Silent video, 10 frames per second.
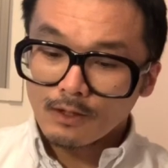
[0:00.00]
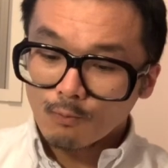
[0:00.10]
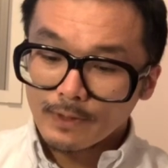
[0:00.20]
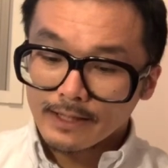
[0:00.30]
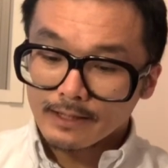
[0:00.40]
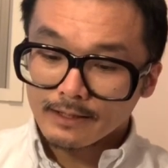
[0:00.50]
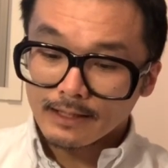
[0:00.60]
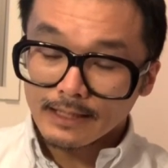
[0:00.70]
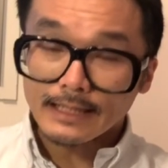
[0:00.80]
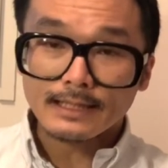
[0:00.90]
with
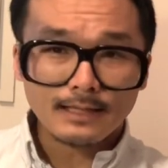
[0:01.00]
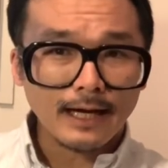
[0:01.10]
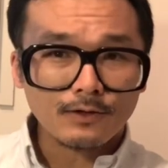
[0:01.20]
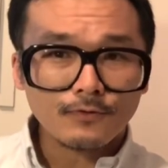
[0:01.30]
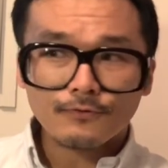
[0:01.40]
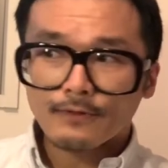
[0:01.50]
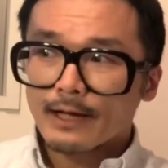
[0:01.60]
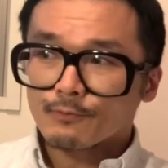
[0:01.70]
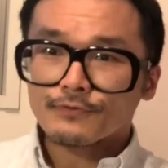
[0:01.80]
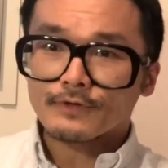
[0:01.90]
the titles that
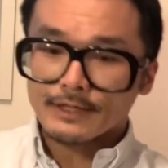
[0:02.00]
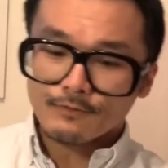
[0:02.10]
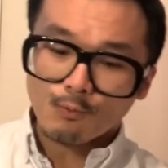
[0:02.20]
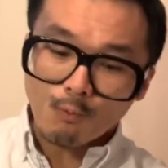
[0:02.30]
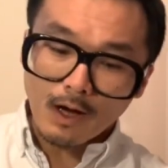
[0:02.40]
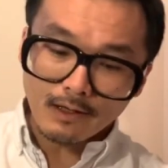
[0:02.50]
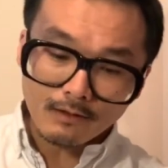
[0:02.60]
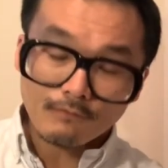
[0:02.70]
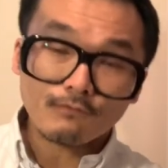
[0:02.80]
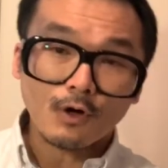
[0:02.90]
received one
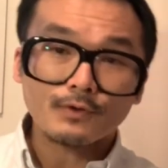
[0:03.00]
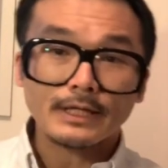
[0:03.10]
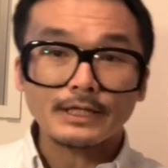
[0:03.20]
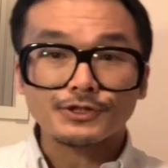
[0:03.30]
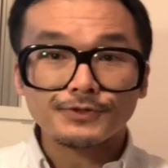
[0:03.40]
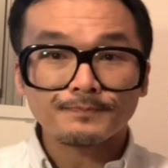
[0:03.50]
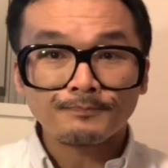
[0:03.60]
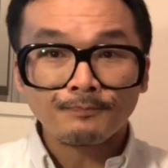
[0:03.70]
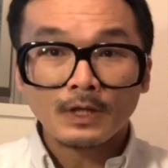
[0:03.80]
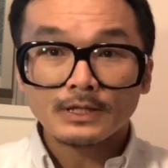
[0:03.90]
vote each.
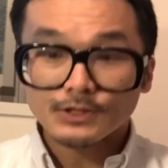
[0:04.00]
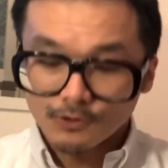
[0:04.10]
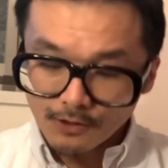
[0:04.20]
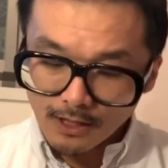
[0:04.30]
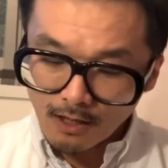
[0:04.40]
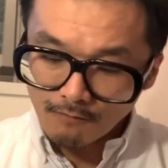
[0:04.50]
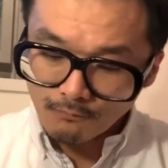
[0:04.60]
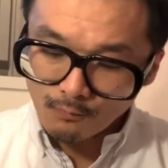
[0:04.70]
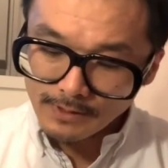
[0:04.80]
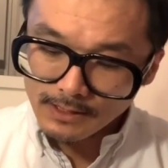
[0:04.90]
Starting off
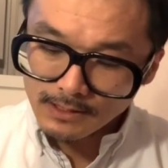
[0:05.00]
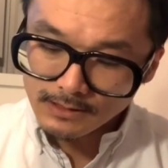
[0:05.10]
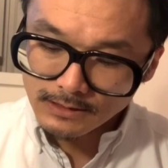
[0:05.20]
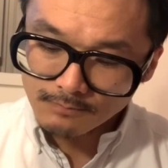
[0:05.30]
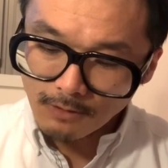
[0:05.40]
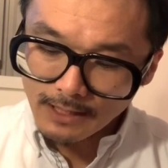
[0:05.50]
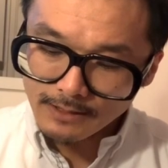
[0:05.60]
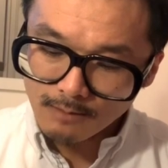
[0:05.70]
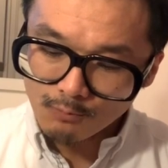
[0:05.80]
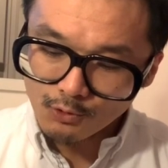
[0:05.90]
with spine
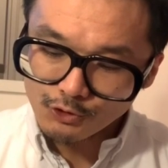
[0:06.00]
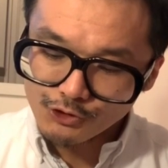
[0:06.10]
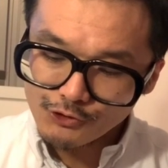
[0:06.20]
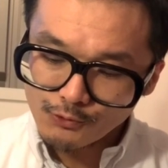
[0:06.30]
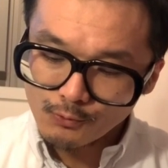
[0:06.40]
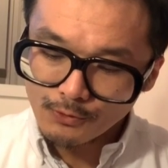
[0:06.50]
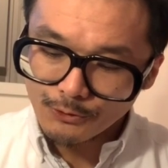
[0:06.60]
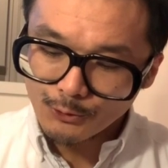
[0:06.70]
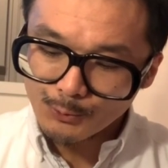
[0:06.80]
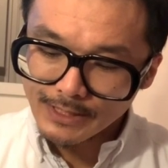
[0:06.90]
number
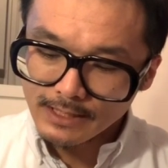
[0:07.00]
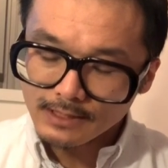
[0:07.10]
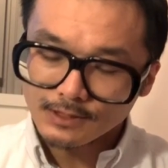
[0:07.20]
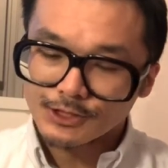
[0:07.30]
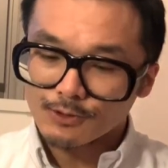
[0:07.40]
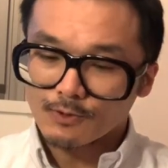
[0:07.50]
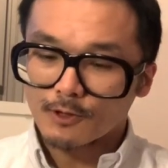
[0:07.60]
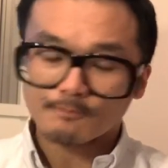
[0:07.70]
230.